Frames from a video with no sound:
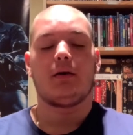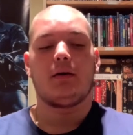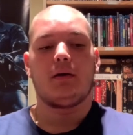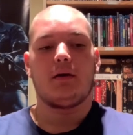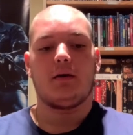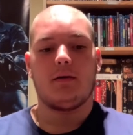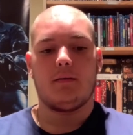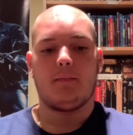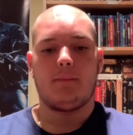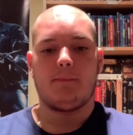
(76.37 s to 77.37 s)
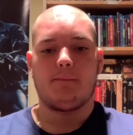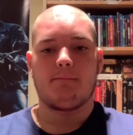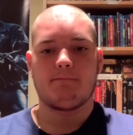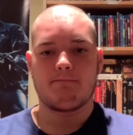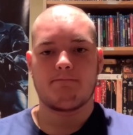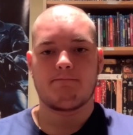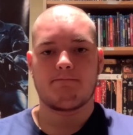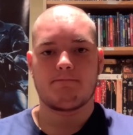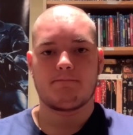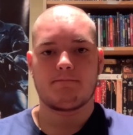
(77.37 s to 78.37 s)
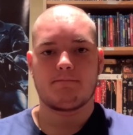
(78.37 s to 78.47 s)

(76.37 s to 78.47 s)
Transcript: Nobody speaks.